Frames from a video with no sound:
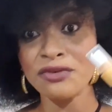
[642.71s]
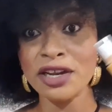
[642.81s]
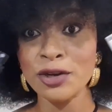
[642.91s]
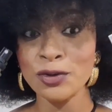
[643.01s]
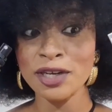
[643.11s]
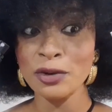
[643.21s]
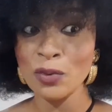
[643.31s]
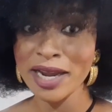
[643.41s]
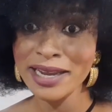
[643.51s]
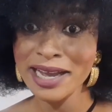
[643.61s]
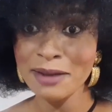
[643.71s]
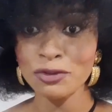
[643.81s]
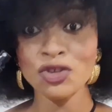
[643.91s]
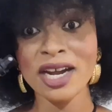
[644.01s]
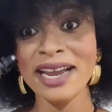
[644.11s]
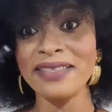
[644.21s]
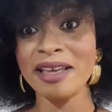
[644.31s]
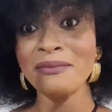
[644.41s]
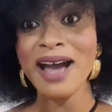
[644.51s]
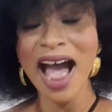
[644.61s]
really do the work. I'm trying
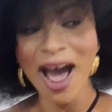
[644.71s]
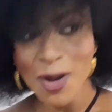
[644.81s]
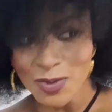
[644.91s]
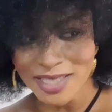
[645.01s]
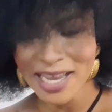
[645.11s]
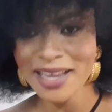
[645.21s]
them out,